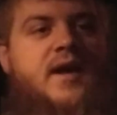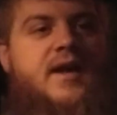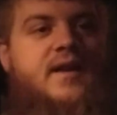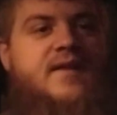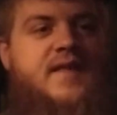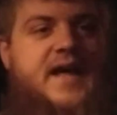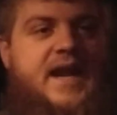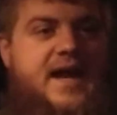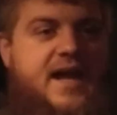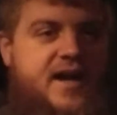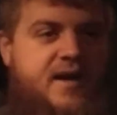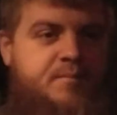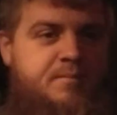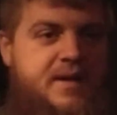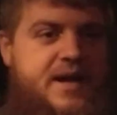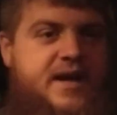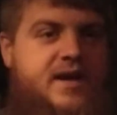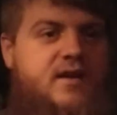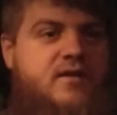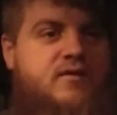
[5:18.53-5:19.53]
That egg
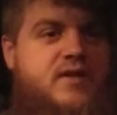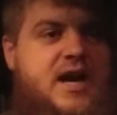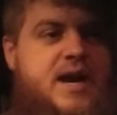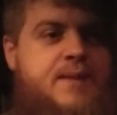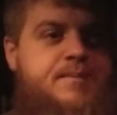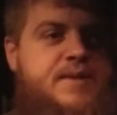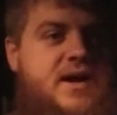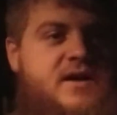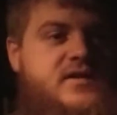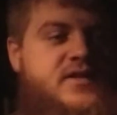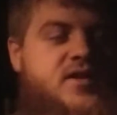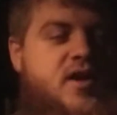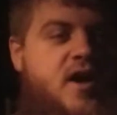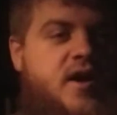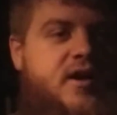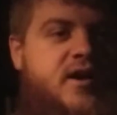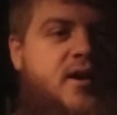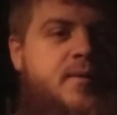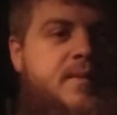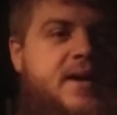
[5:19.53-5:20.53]
bacon wrap I was
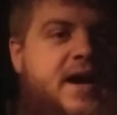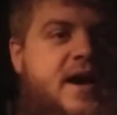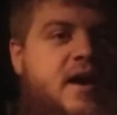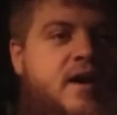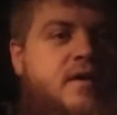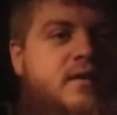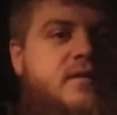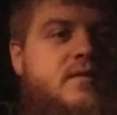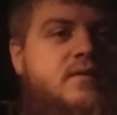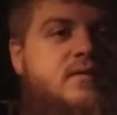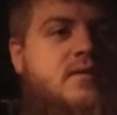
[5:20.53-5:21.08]
talking about.